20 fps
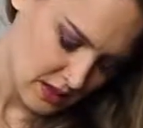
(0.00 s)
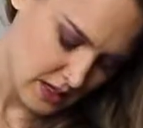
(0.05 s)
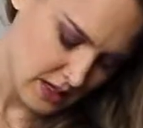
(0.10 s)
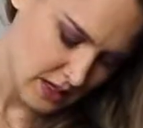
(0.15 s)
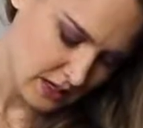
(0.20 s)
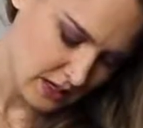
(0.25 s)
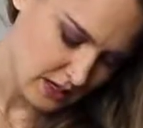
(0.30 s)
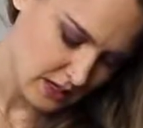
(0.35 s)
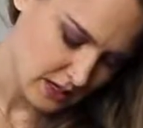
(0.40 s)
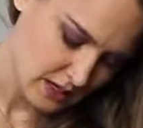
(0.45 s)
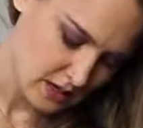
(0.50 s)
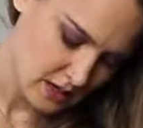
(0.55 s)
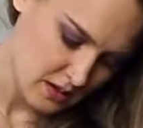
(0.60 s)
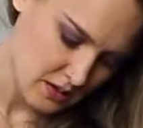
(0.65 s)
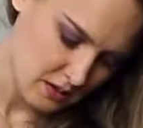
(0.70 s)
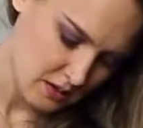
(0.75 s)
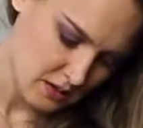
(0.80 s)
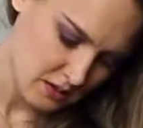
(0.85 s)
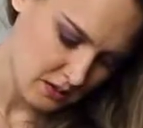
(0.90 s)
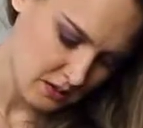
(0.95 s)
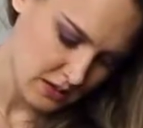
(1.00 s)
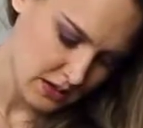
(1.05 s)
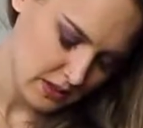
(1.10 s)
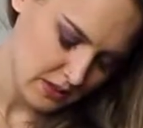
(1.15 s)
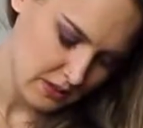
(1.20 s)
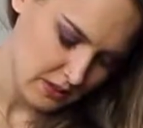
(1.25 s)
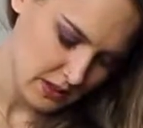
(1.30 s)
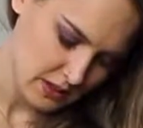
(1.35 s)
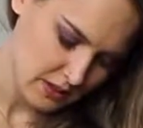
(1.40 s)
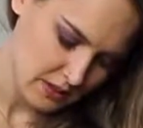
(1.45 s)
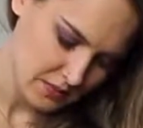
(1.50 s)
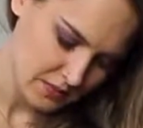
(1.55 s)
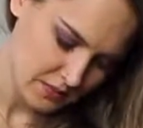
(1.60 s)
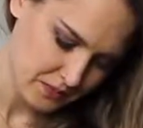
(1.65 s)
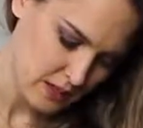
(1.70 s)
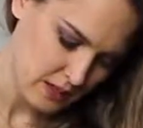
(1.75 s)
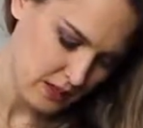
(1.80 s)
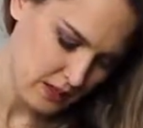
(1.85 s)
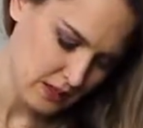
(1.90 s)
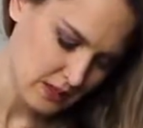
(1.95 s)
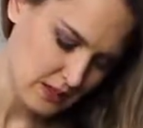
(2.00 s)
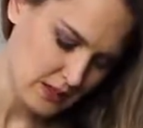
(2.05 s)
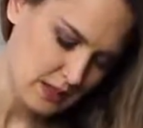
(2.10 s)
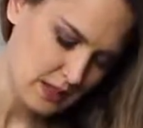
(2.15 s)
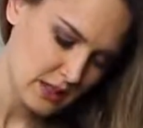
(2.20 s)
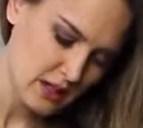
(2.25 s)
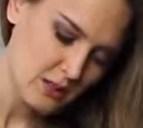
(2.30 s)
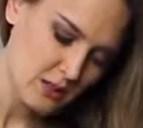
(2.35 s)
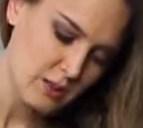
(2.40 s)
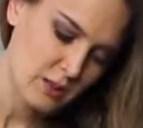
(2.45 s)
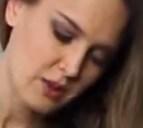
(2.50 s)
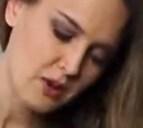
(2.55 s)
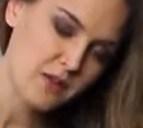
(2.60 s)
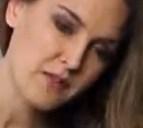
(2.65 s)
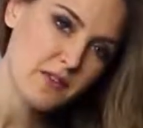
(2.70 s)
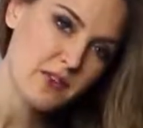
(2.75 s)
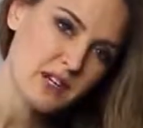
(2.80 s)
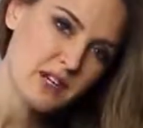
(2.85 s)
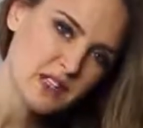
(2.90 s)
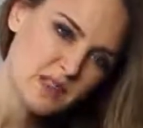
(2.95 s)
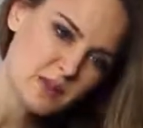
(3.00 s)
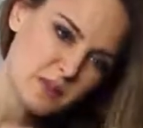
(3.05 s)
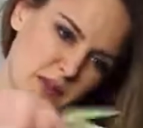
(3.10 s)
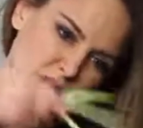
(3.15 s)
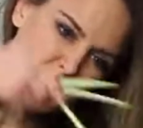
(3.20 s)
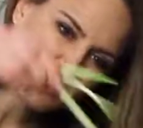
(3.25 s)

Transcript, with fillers: And so here we go. This isn't gonna be perfect, but